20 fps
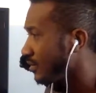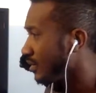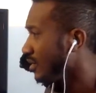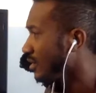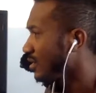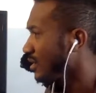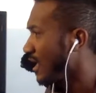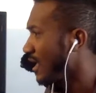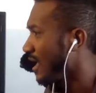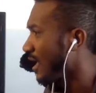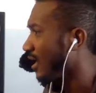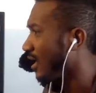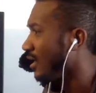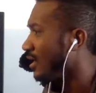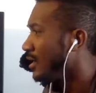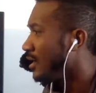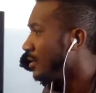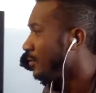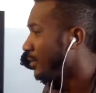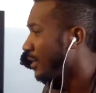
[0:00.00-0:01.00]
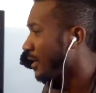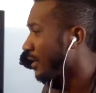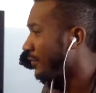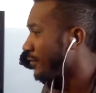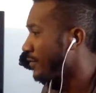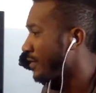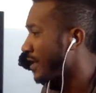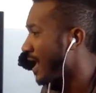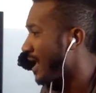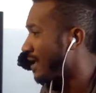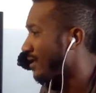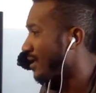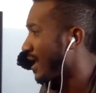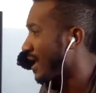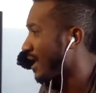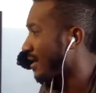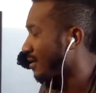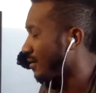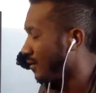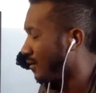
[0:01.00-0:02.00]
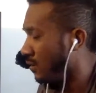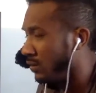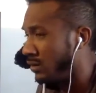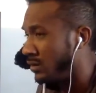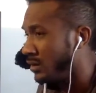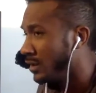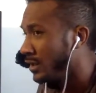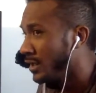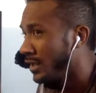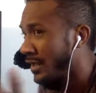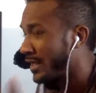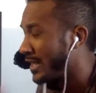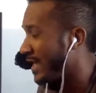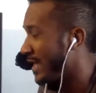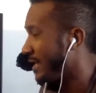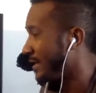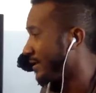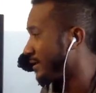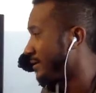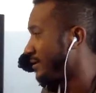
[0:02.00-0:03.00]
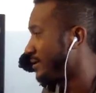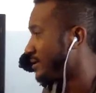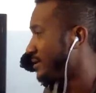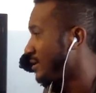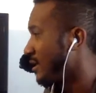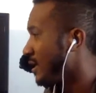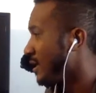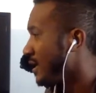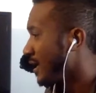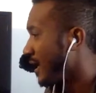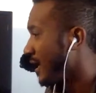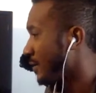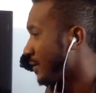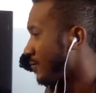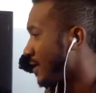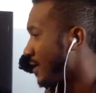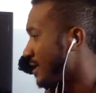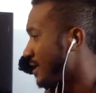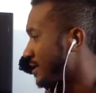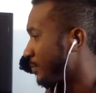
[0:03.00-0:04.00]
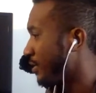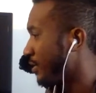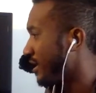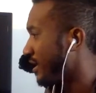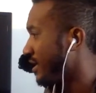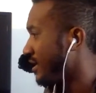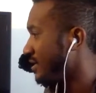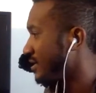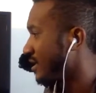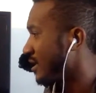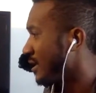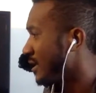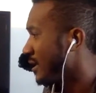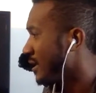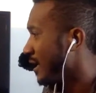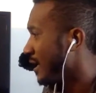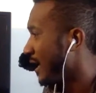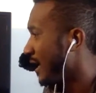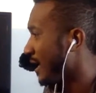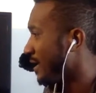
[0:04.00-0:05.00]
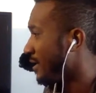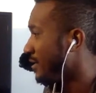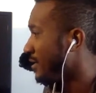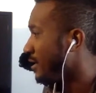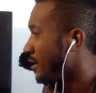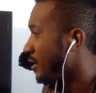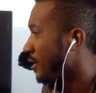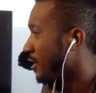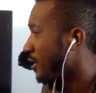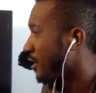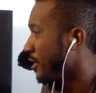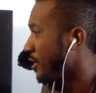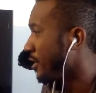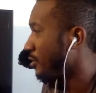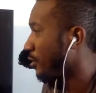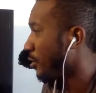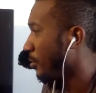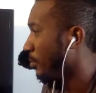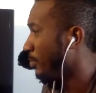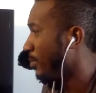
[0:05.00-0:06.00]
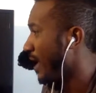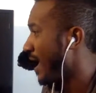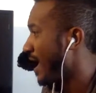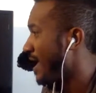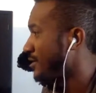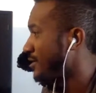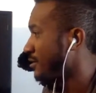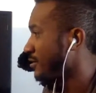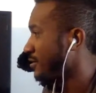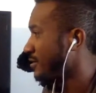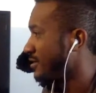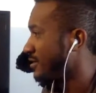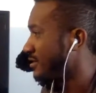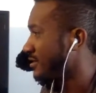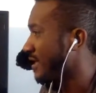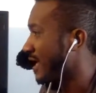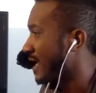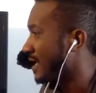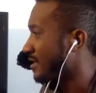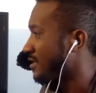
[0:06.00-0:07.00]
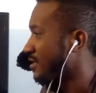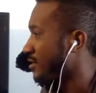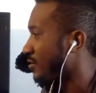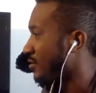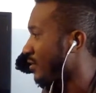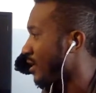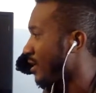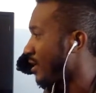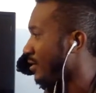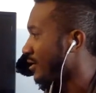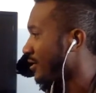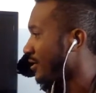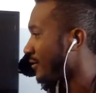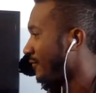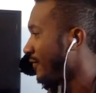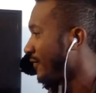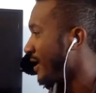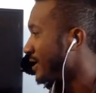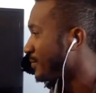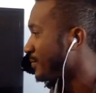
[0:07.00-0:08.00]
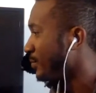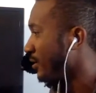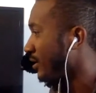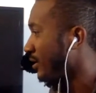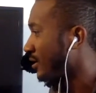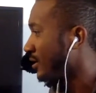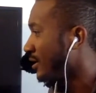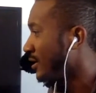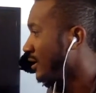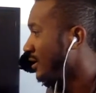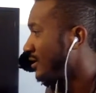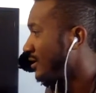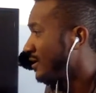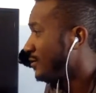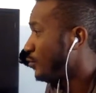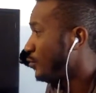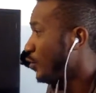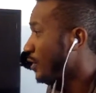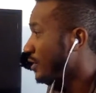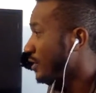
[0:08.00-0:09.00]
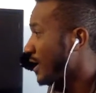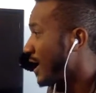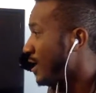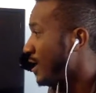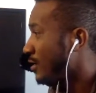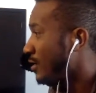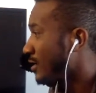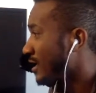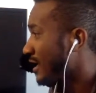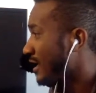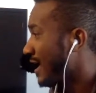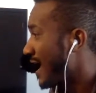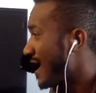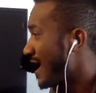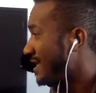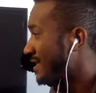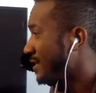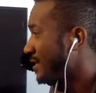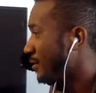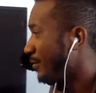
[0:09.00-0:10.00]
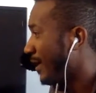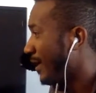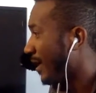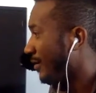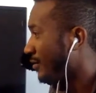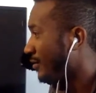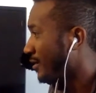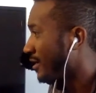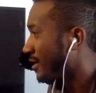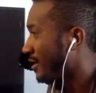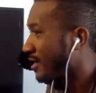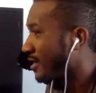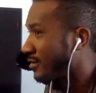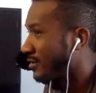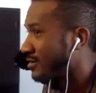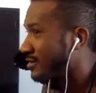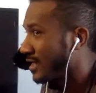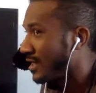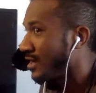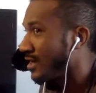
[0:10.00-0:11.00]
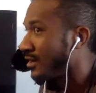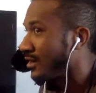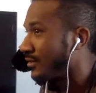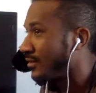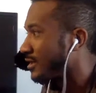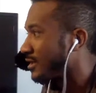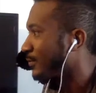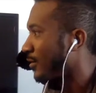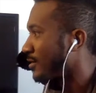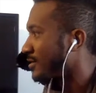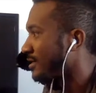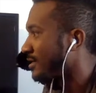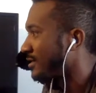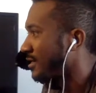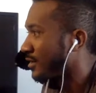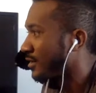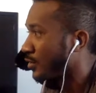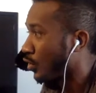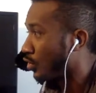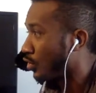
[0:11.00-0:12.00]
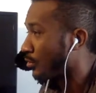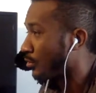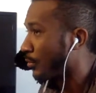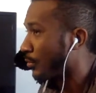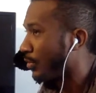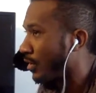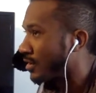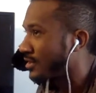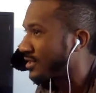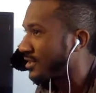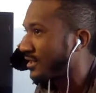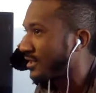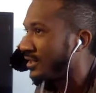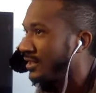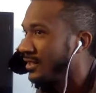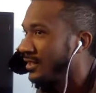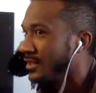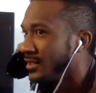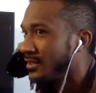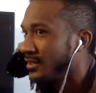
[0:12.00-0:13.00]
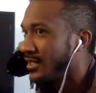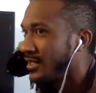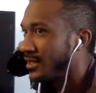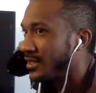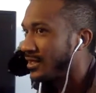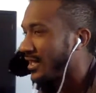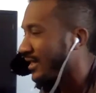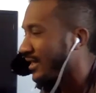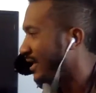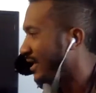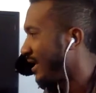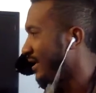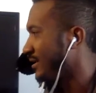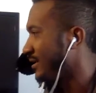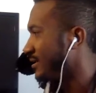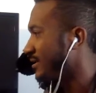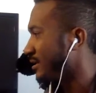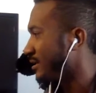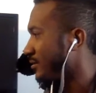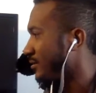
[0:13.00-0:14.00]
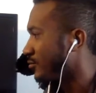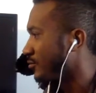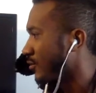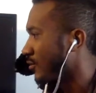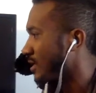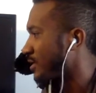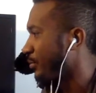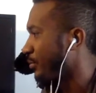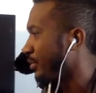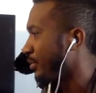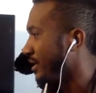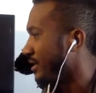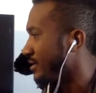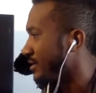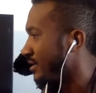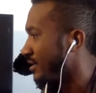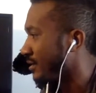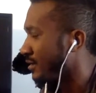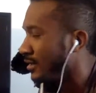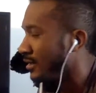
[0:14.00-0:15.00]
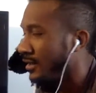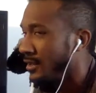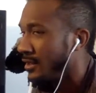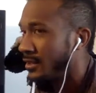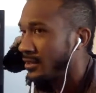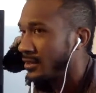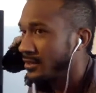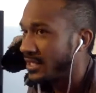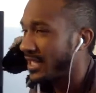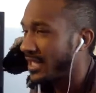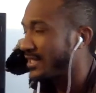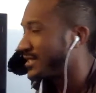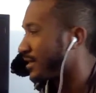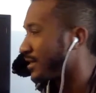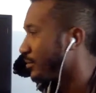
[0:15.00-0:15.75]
Yeah. But if you got, like, kittens and recipes and cute little badgers dancing around on your Facebook, then what the hell are they going to ask you about? They're going to go say, oh, this person's a normal person. They like kittens and recipes and dancing